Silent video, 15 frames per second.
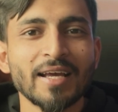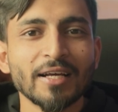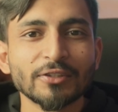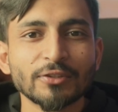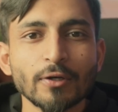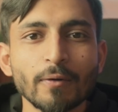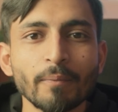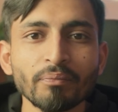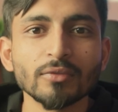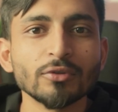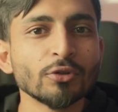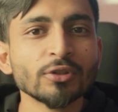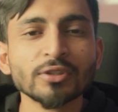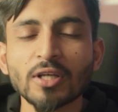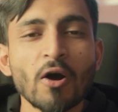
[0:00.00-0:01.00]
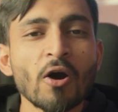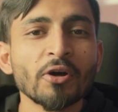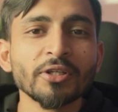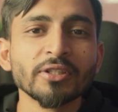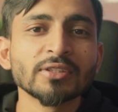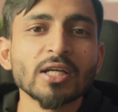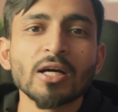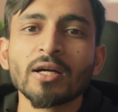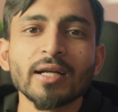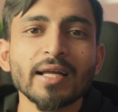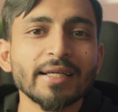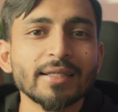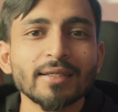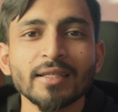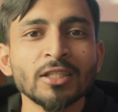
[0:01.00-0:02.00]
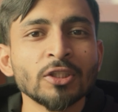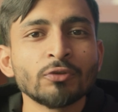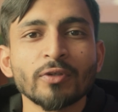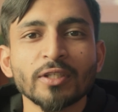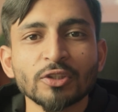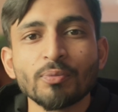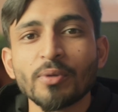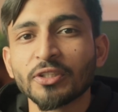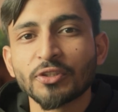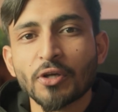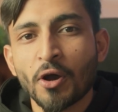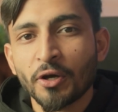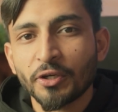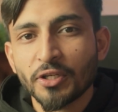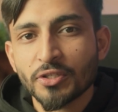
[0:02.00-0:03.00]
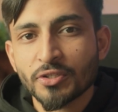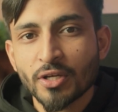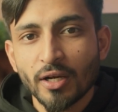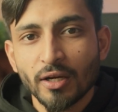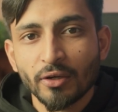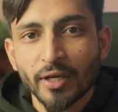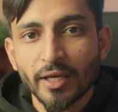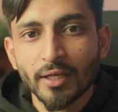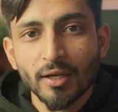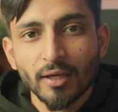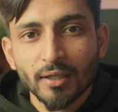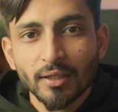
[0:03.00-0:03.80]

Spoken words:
So those audience are interest-based audience, okay?